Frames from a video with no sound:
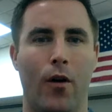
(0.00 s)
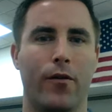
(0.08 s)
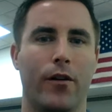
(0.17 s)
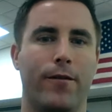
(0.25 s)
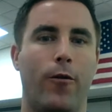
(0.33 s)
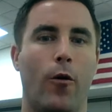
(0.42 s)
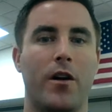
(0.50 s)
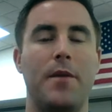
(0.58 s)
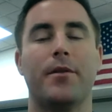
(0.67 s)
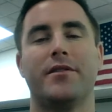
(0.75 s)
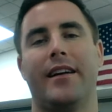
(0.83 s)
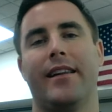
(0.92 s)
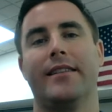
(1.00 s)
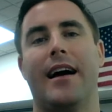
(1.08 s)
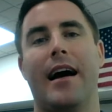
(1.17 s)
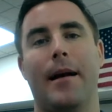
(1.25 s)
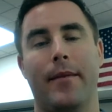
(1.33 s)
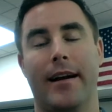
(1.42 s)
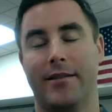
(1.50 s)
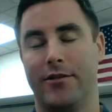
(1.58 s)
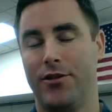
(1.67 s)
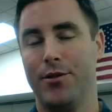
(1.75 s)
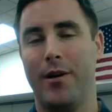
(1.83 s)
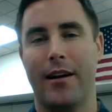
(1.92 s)
over 40% of the time, that's
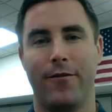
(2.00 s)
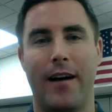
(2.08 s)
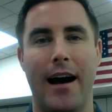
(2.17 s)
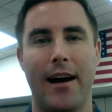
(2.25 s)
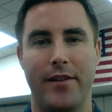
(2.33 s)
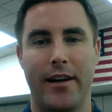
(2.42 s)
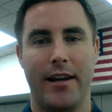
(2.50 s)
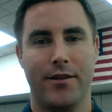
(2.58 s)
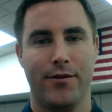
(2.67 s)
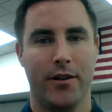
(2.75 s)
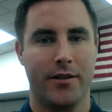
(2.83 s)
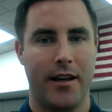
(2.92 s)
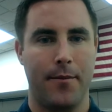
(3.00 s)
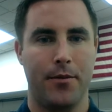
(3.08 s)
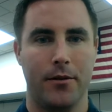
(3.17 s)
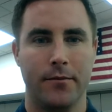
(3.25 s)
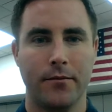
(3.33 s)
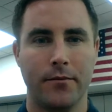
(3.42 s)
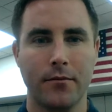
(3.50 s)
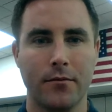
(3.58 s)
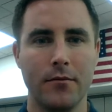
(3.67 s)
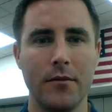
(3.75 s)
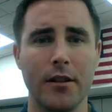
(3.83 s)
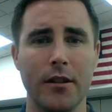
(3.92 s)
2 out of 5 days, for example,
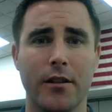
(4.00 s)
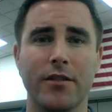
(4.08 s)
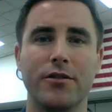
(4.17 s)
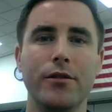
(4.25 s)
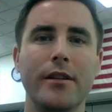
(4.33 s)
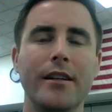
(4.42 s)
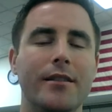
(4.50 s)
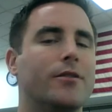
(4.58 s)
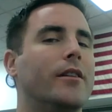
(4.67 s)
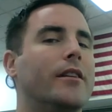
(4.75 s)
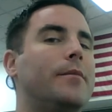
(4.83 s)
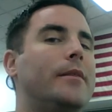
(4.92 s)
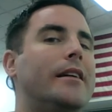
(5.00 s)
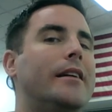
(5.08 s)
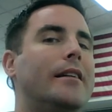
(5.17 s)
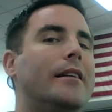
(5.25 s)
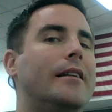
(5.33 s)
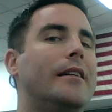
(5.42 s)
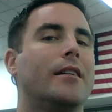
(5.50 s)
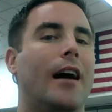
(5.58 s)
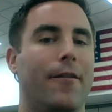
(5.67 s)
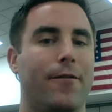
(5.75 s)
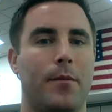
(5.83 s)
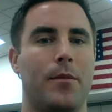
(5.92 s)
the student is going to be
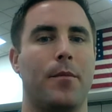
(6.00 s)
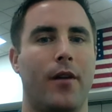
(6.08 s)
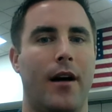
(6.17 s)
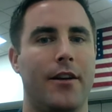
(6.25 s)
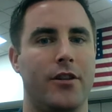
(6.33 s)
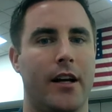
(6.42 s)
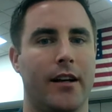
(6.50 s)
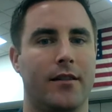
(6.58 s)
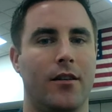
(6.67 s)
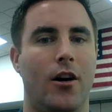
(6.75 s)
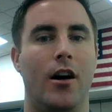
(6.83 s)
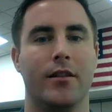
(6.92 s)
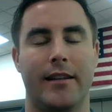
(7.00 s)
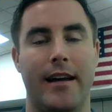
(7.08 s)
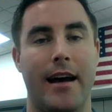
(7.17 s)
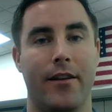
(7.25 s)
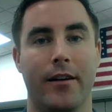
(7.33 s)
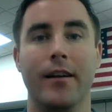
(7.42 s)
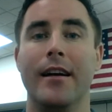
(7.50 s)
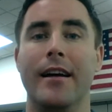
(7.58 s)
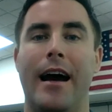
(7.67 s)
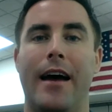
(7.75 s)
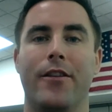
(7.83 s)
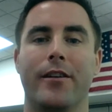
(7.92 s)
cut from the project altogether,
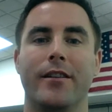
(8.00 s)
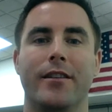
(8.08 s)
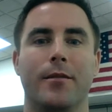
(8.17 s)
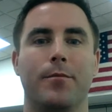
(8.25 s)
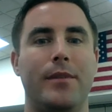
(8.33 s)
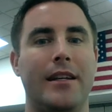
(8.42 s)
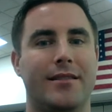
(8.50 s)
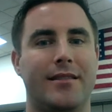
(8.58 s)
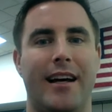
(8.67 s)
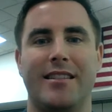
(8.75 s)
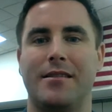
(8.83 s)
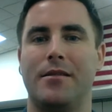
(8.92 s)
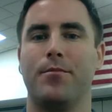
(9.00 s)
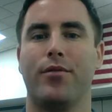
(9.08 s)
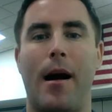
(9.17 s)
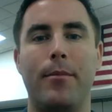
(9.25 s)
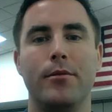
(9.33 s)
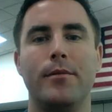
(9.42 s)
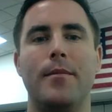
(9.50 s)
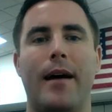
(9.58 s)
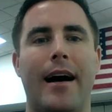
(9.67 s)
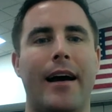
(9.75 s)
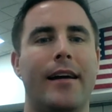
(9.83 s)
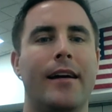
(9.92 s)
and they're going to be assessed probably
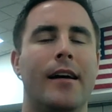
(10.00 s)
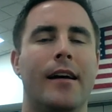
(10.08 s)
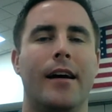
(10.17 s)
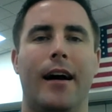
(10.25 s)
by